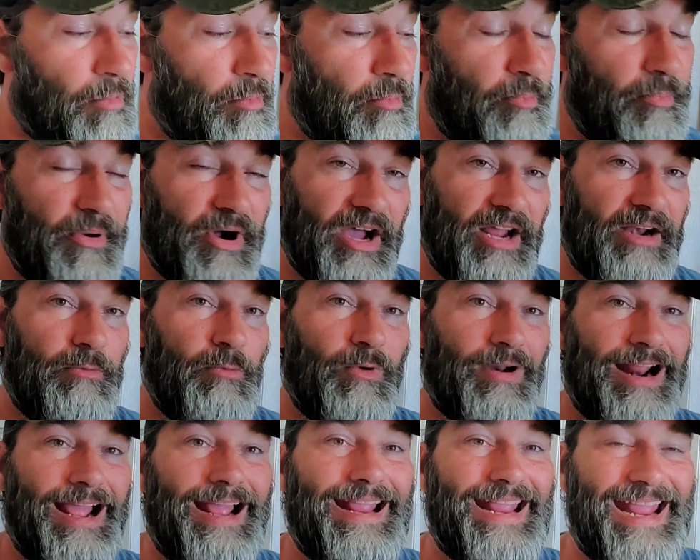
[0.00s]
But
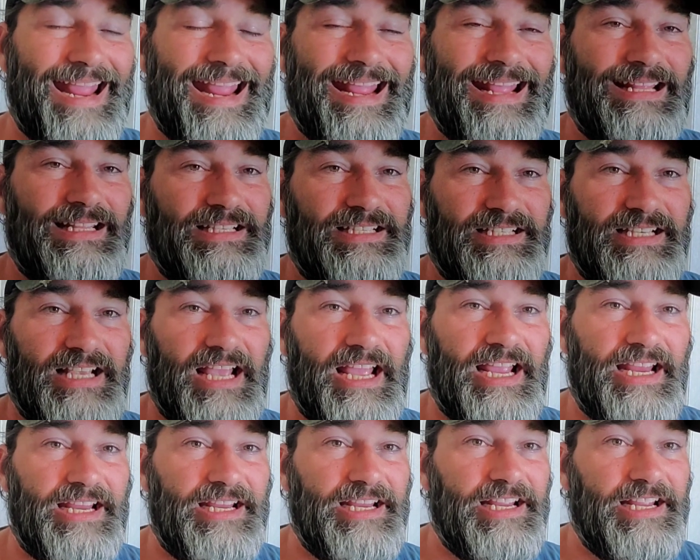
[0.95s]
what I can
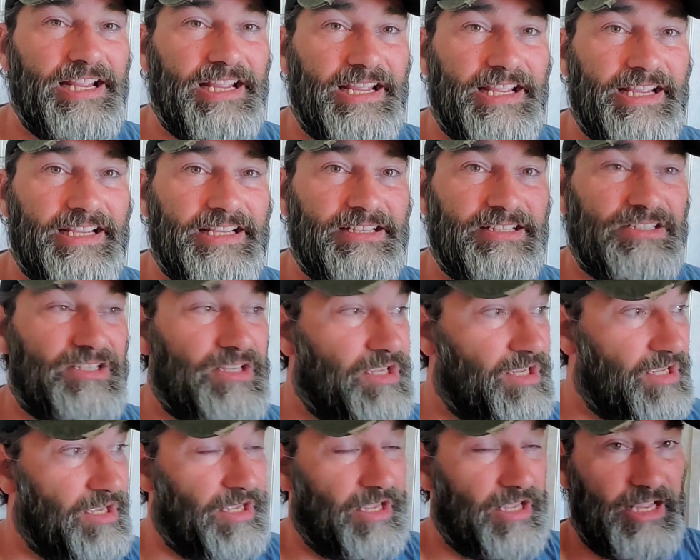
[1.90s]
say is
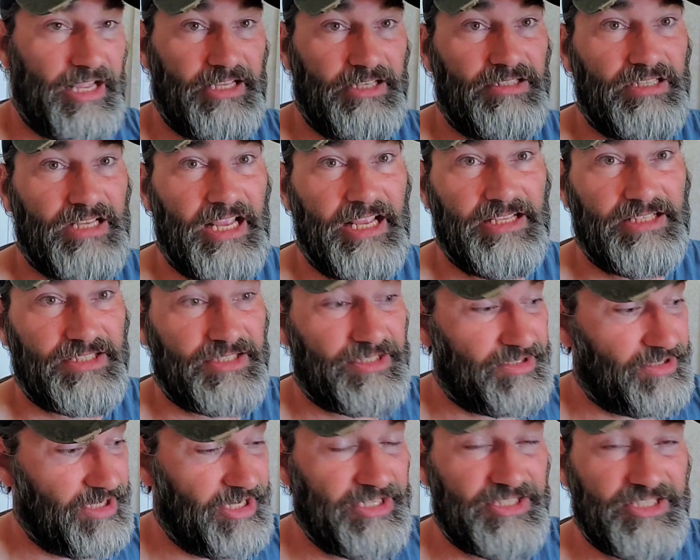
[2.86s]

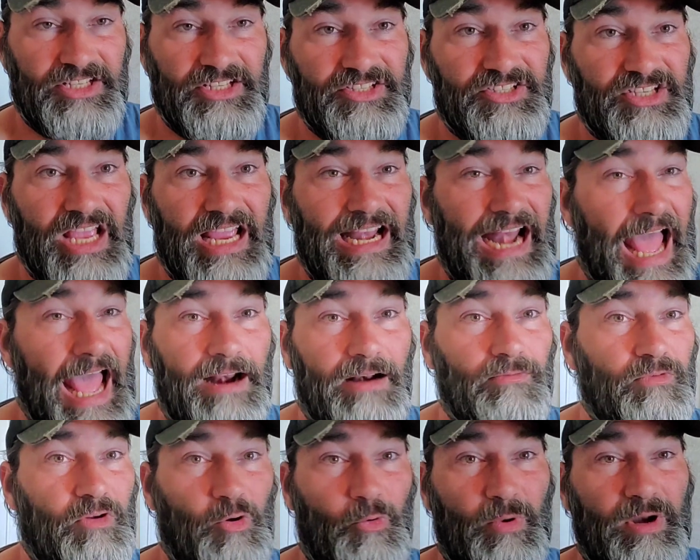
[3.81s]
it's insane. I
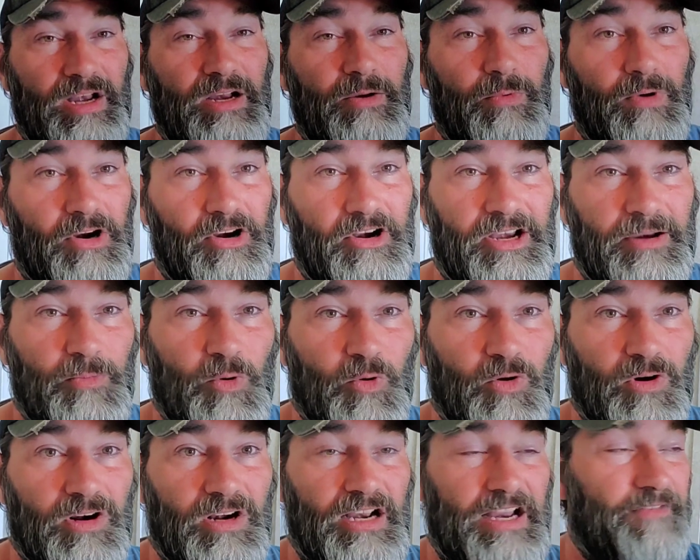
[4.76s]
don't go anywhere
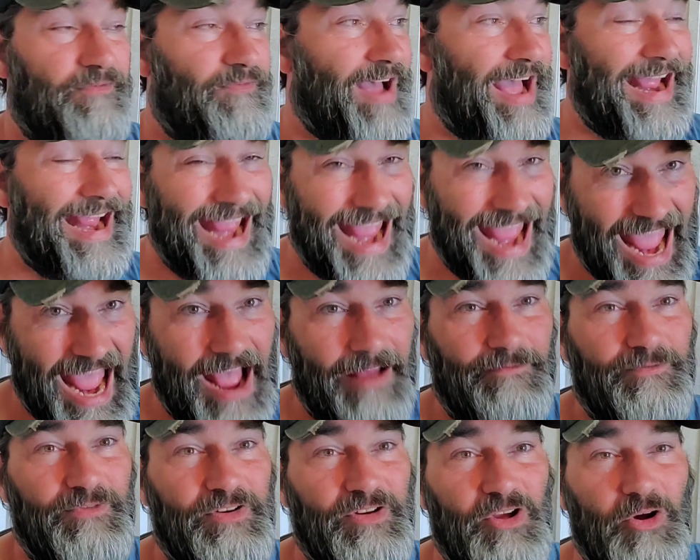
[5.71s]
anymore. If I
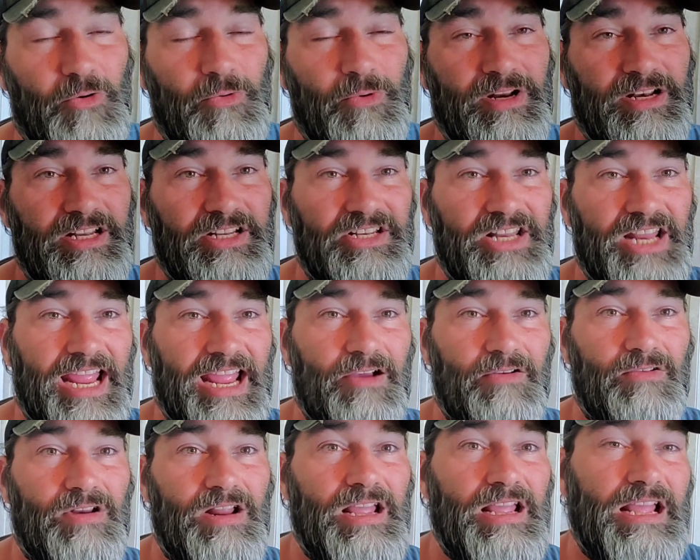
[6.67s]
have to go into
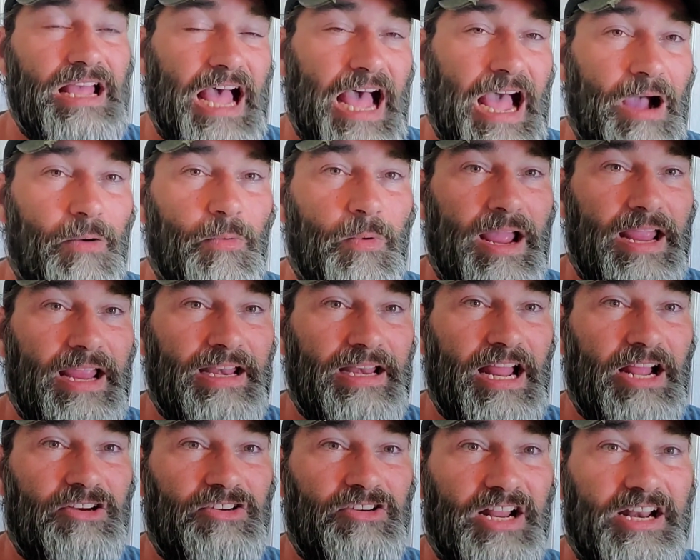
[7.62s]
town, I wait, and
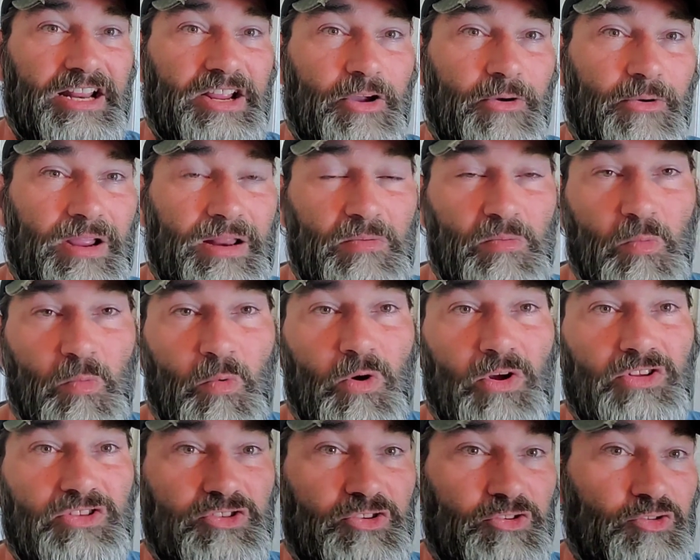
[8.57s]
I try to go in
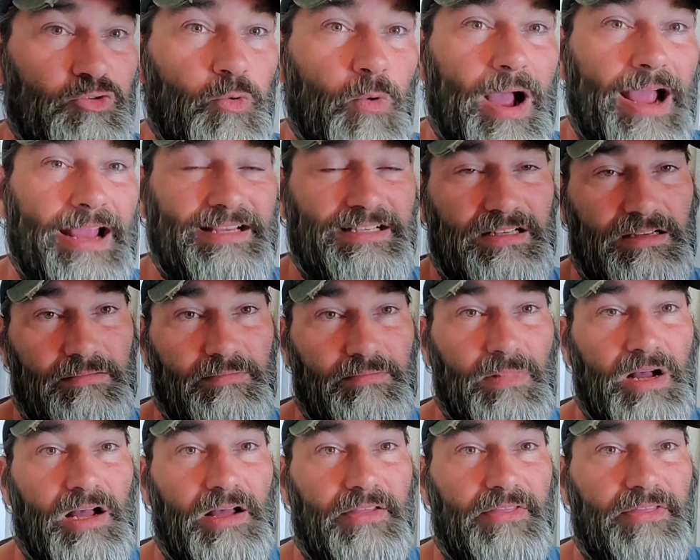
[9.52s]
once or twice a
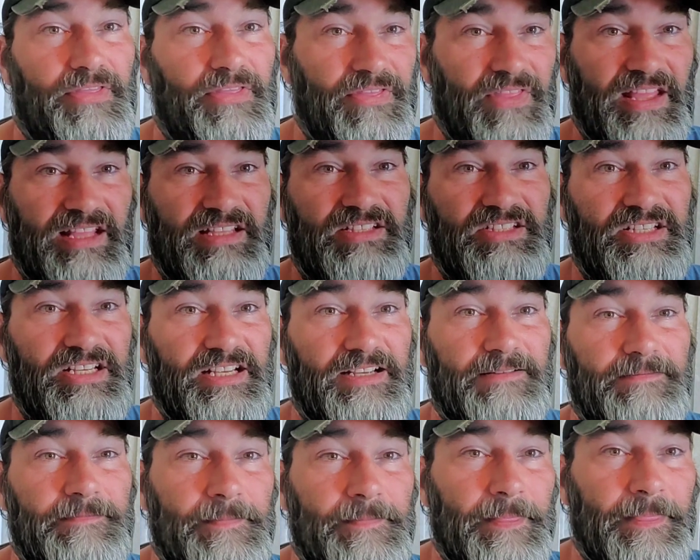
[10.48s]
month. That's it.
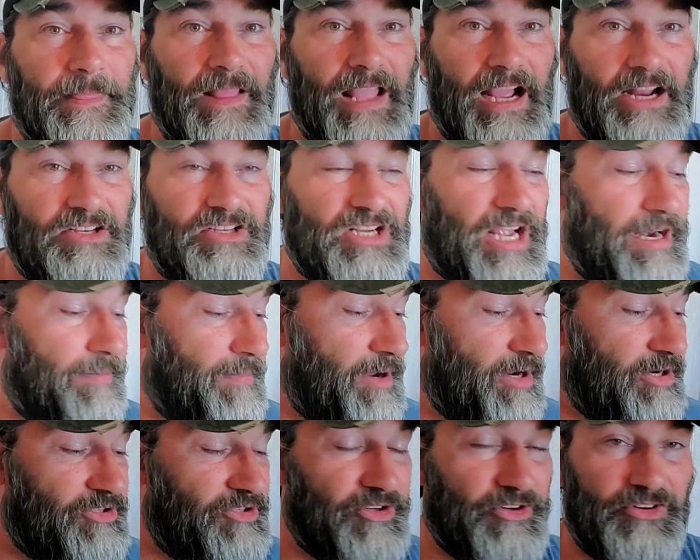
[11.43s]
I try to
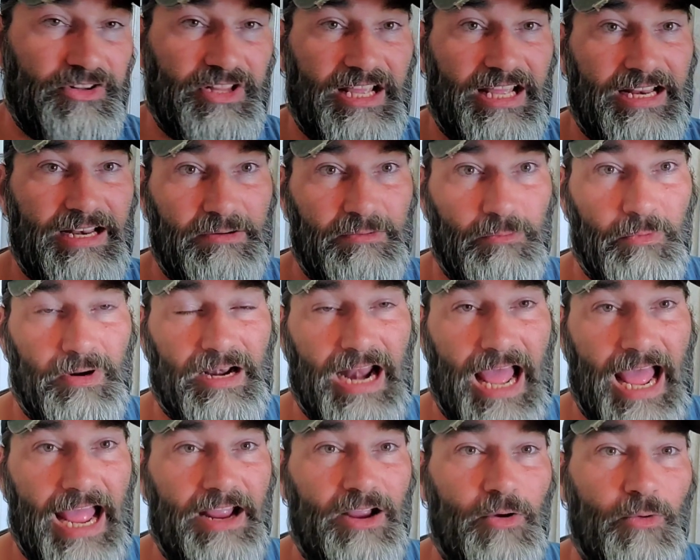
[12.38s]
make sure that when
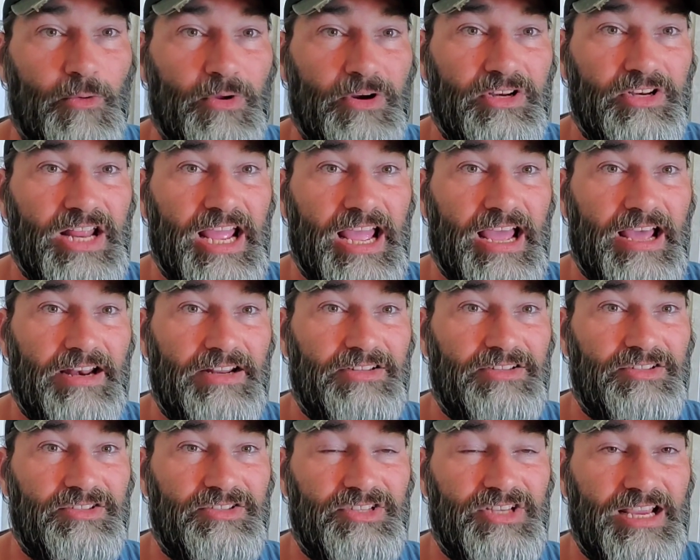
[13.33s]
I go into town,
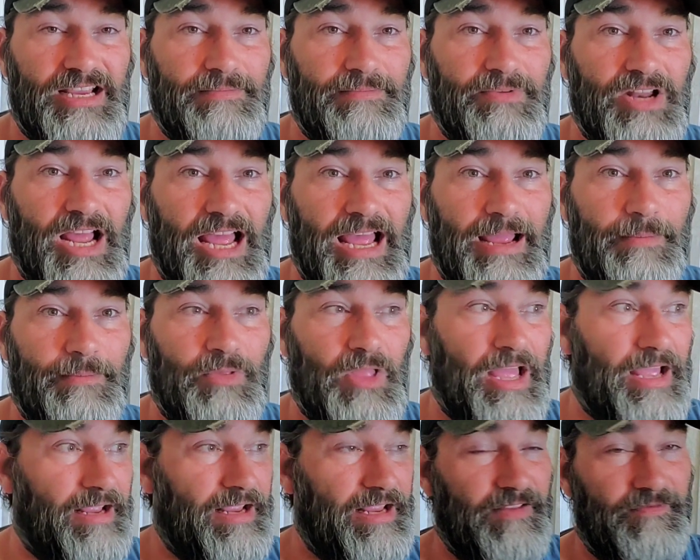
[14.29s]
it's the same time,
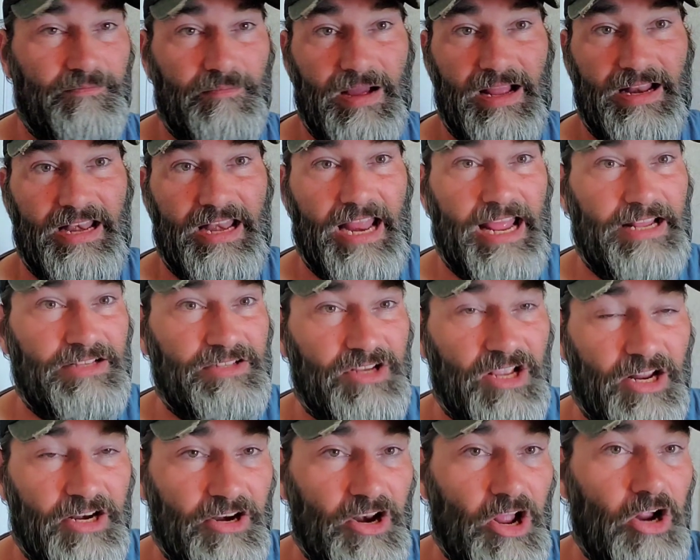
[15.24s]
like if my dad's
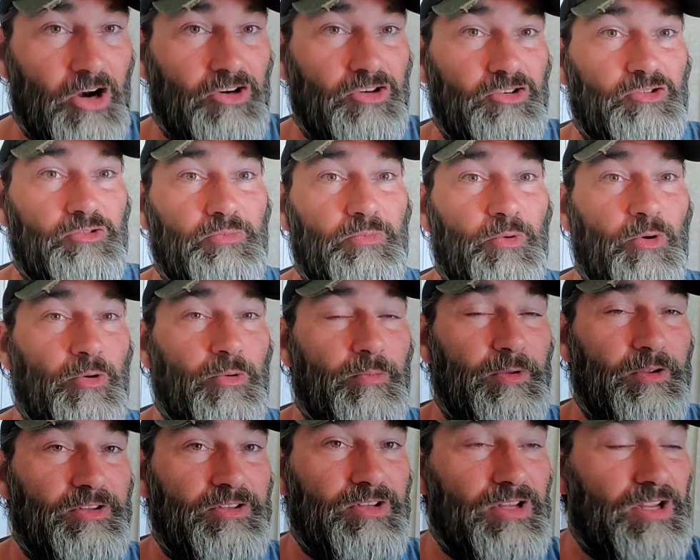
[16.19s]
got a doctor's
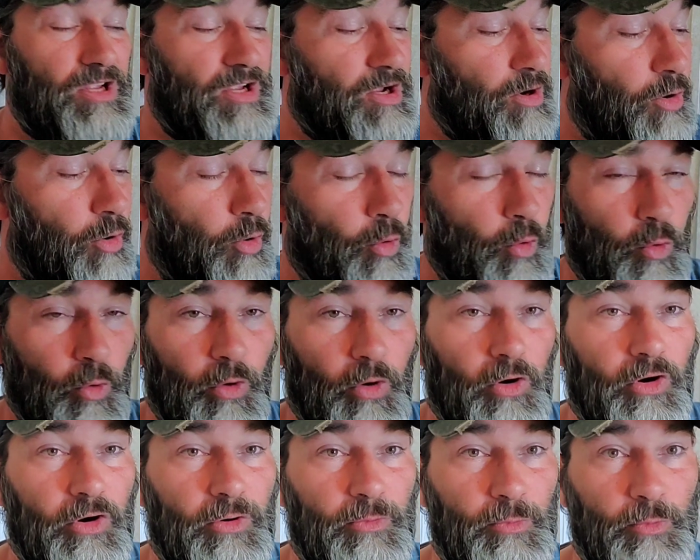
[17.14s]
appointment
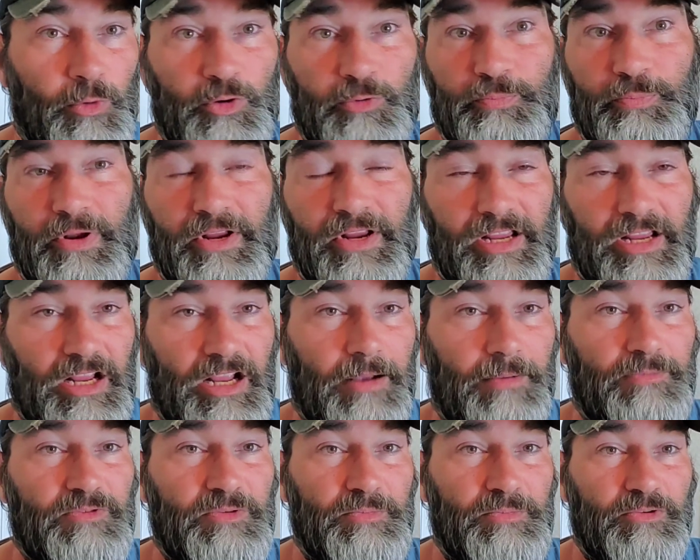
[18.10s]
or we're picking
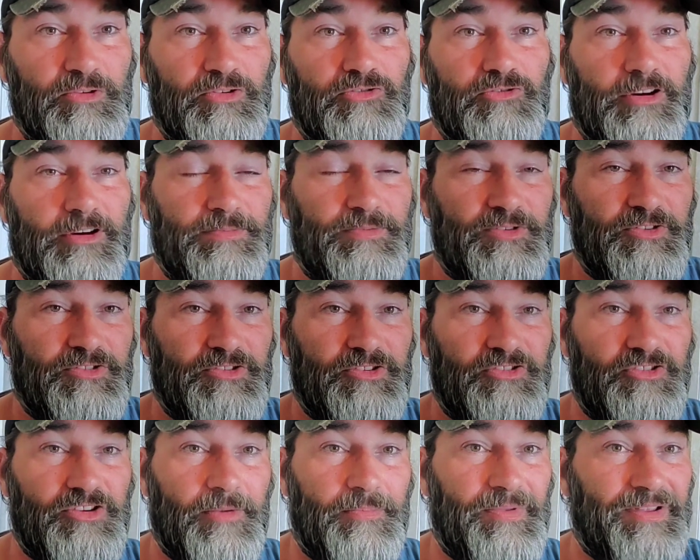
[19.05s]
up some prescriptions or
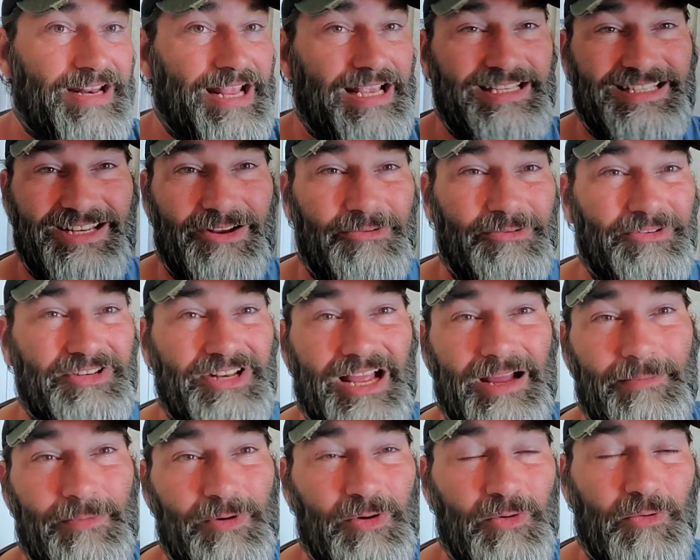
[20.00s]
something, that's the only
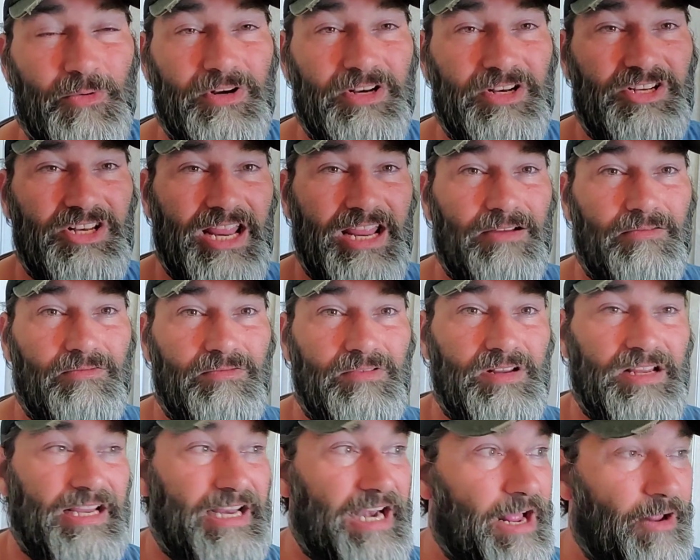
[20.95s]
time we go into town.
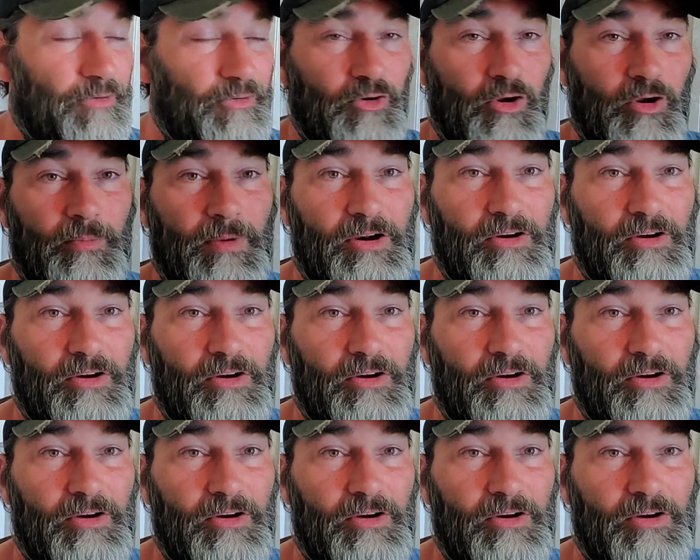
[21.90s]
And I'll do all my